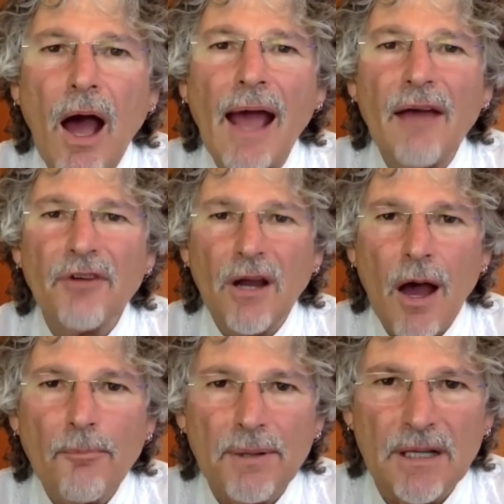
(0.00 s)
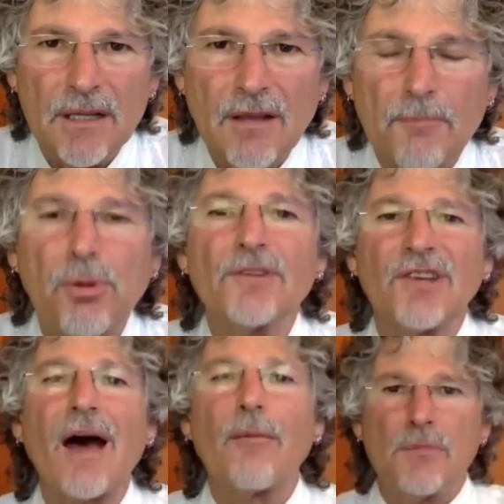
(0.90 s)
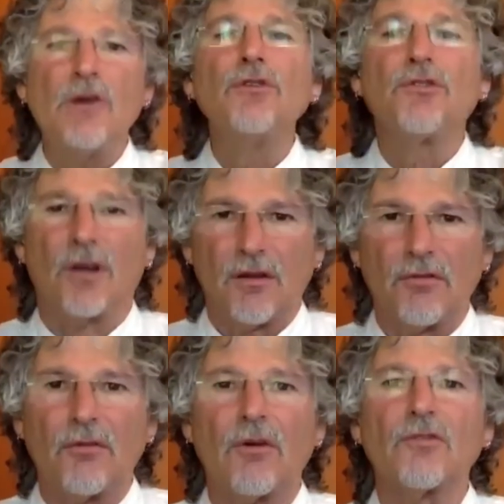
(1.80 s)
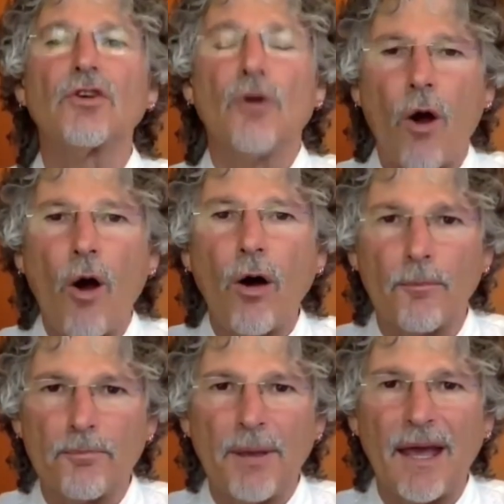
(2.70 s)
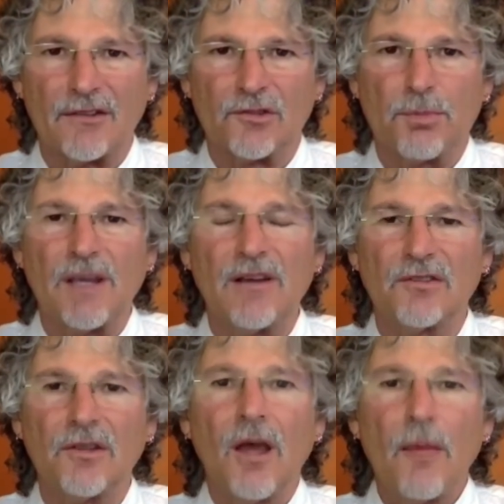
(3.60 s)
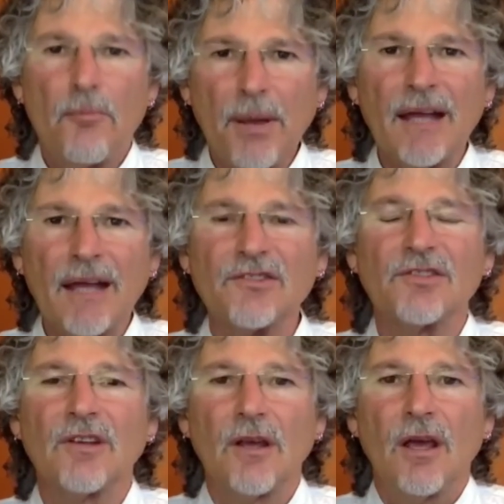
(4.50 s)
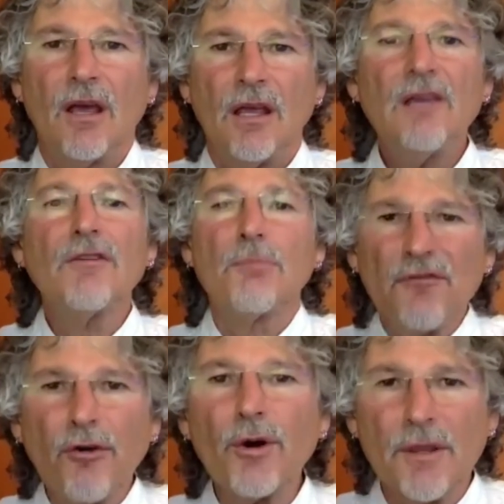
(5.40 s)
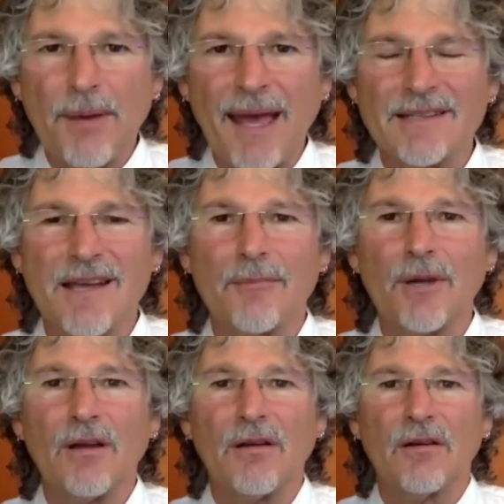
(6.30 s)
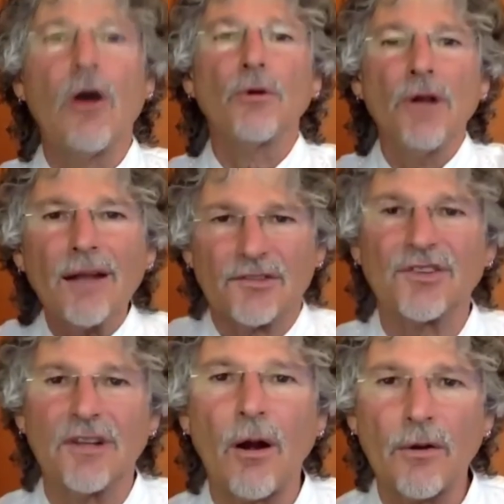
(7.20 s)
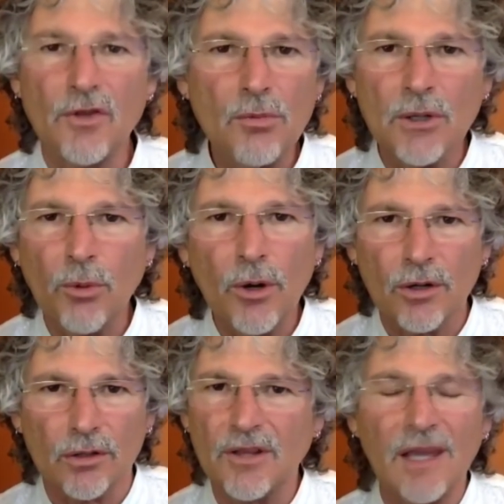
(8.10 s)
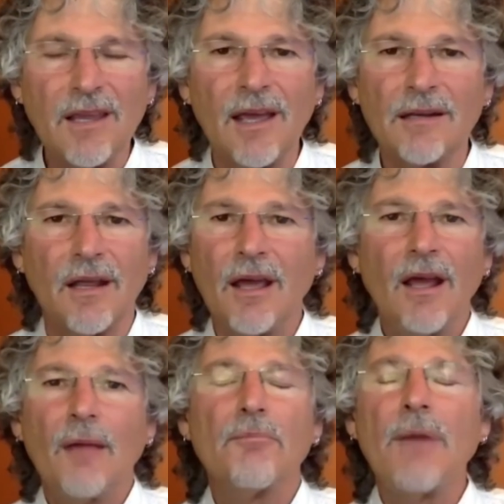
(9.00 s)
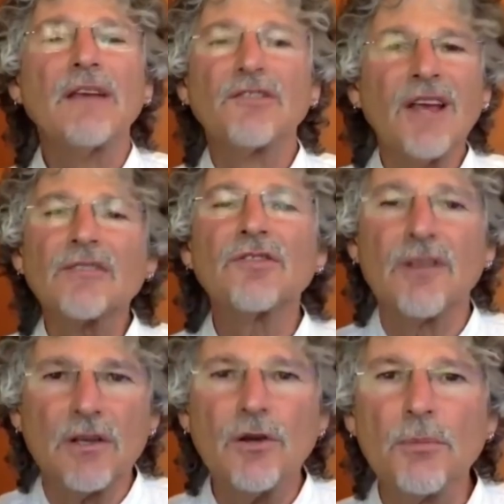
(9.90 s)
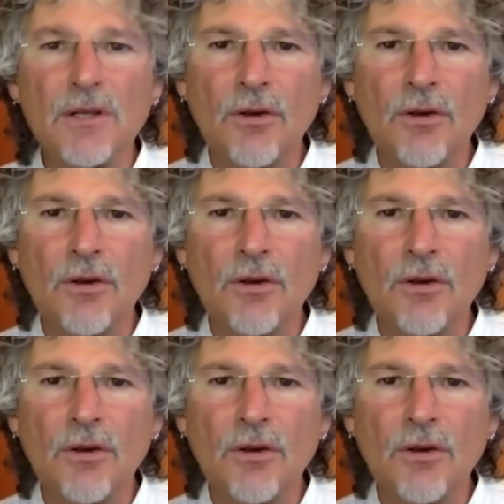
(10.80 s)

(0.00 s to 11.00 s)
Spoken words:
I have a company that puts out music to calm pets because pets, even before the pandemic, go nuts in our human world. They can't make sense of the human